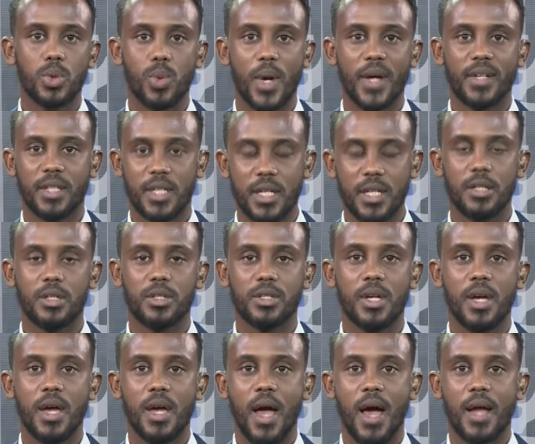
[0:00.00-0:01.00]
were
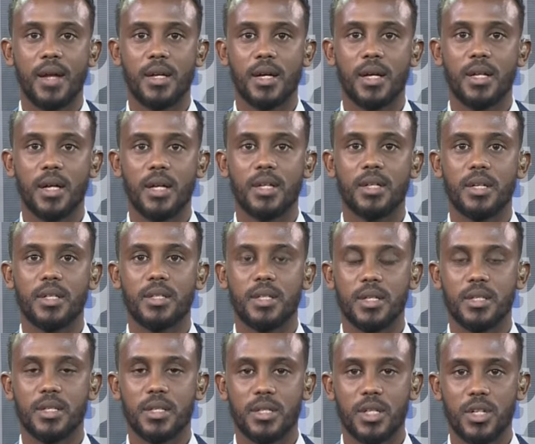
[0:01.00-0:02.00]
killed. And, and, and,
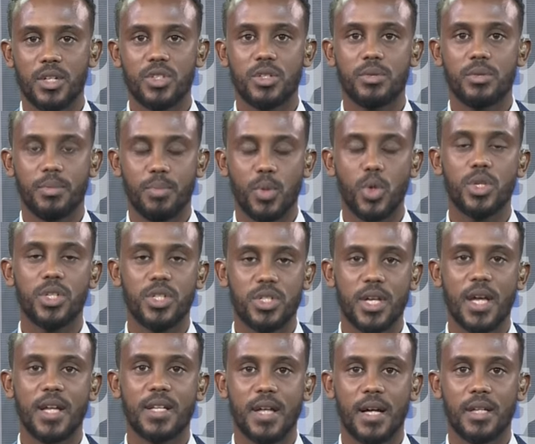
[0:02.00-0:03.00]
and just the police
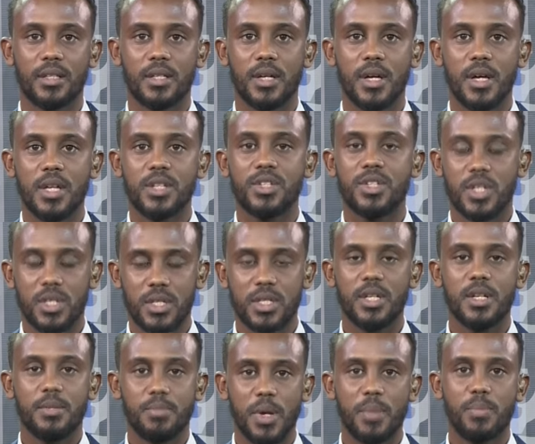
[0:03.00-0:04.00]
said that
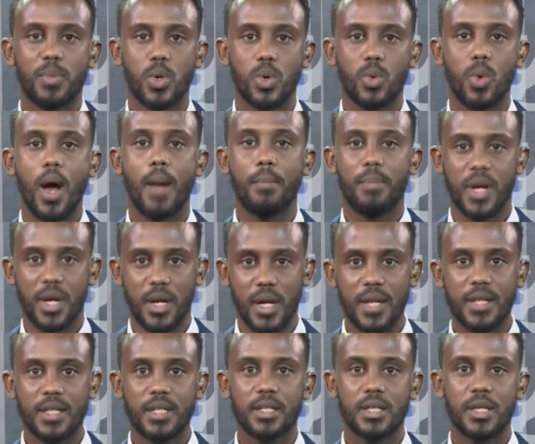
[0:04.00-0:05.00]
sixteen people were
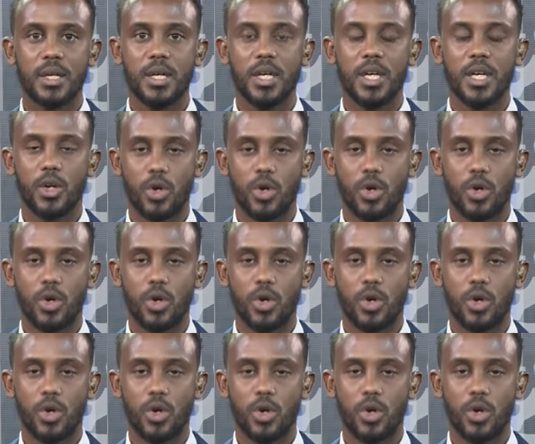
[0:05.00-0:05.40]
apprehended in